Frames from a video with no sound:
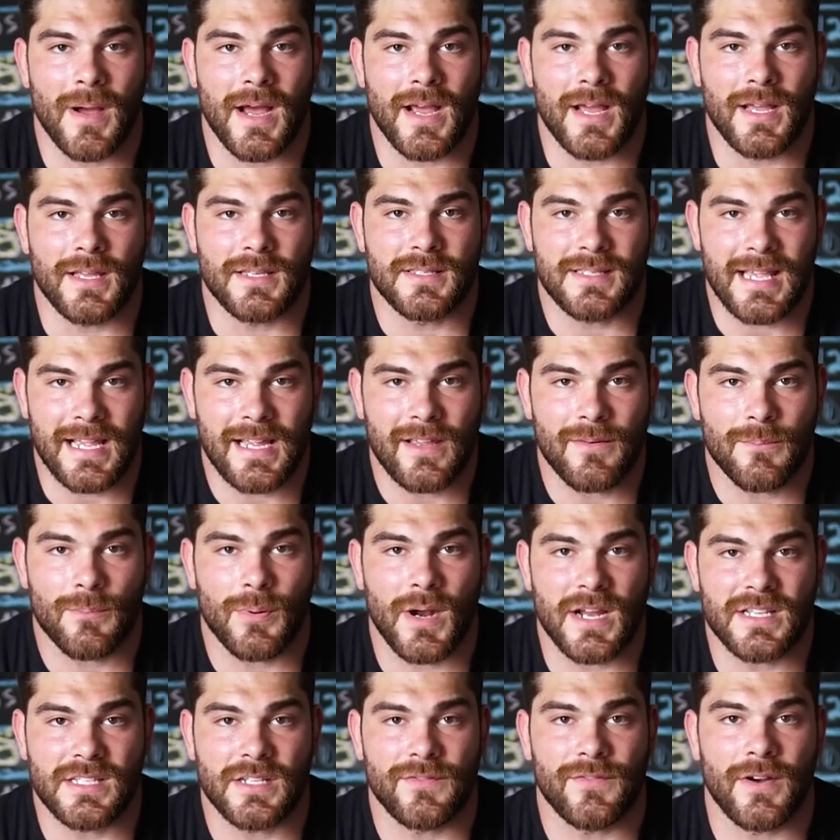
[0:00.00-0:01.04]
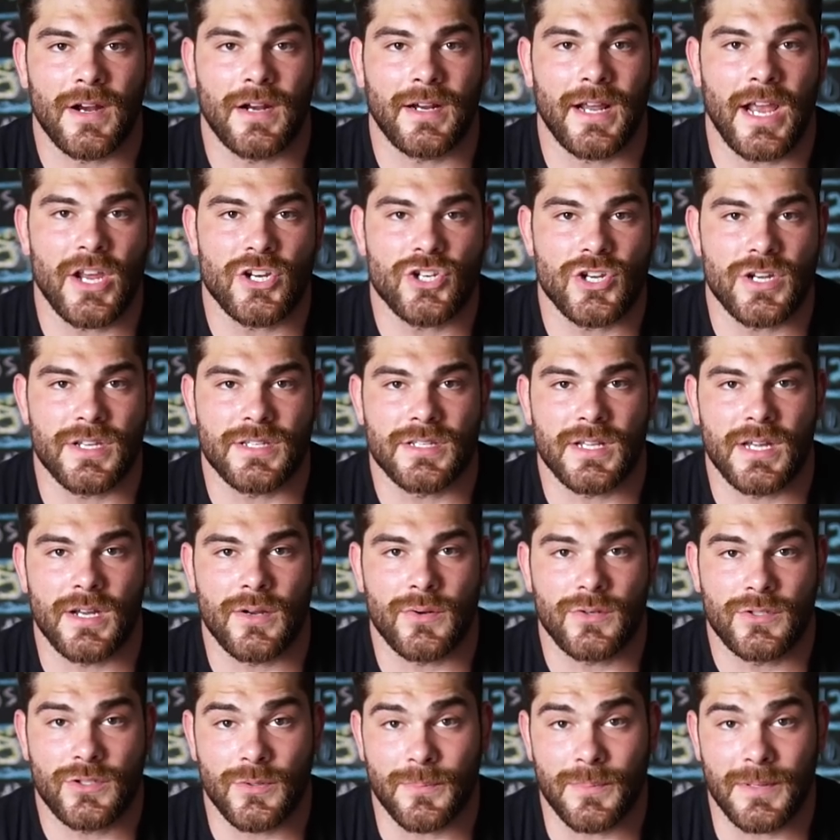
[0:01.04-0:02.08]
my second pressing variation is
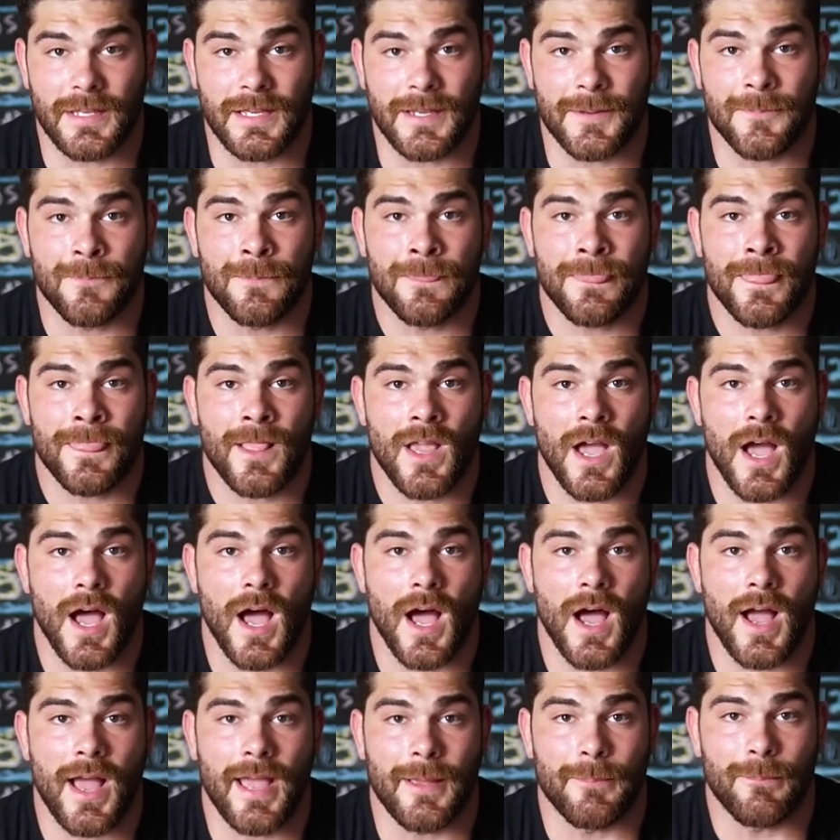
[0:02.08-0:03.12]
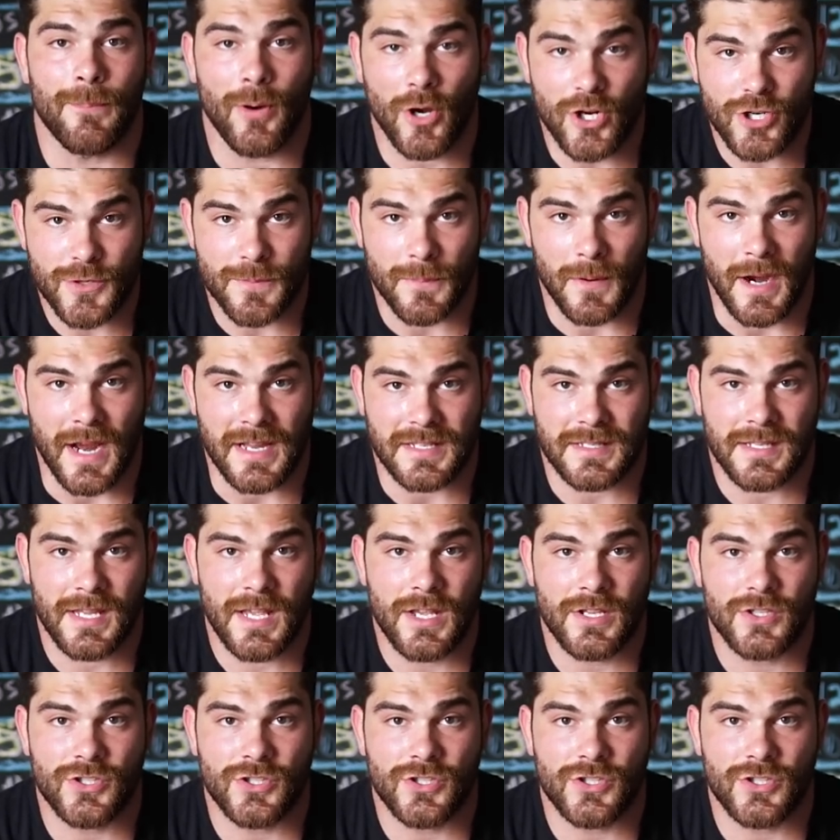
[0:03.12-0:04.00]
going to be uh, a push press.